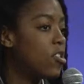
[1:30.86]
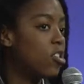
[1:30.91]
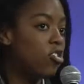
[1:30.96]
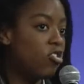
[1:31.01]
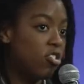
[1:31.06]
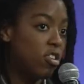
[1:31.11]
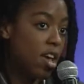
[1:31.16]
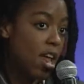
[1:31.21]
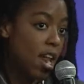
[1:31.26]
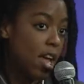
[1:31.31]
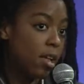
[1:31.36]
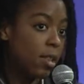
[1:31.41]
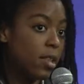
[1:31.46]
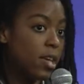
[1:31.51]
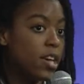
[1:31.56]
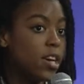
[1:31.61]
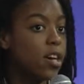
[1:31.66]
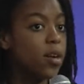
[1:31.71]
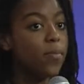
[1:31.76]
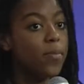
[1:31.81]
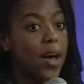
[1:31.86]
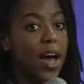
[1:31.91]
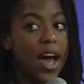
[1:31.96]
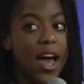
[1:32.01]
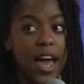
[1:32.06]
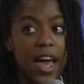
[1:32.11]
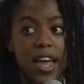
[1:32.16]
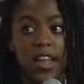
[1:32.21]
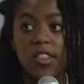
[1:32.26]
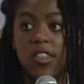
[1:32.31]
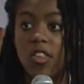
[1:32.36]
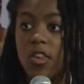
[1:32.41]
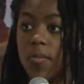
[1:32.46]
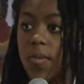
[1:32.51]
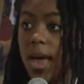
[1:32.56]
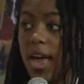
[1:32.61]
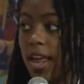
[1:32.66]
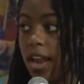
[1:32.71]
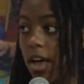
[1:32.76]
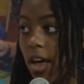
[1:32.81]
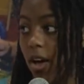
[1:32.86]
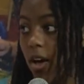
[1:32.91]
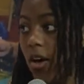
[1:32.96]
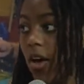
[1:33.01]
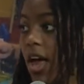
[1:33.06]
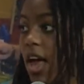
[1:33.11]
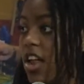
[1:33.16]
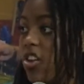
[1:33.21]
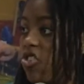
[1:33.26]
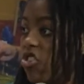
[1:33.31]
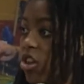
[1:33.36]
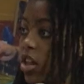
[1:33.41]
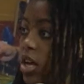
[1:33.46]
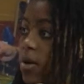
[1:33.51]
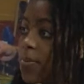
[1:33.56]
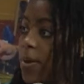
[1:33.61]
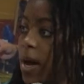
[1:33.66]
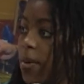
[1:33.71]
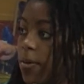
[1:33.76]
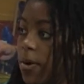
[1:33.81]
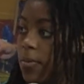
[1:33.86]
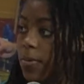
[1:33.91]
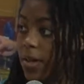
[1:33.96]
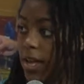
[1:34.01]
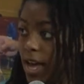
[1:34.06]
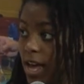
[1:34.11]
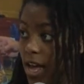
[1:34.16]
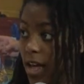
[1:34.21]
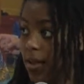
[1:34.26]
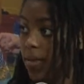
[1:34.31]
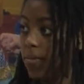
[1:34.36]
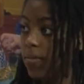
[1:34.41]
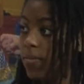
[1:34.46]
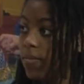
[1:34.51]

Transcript: a genetically combined tomato and chili pepper plant.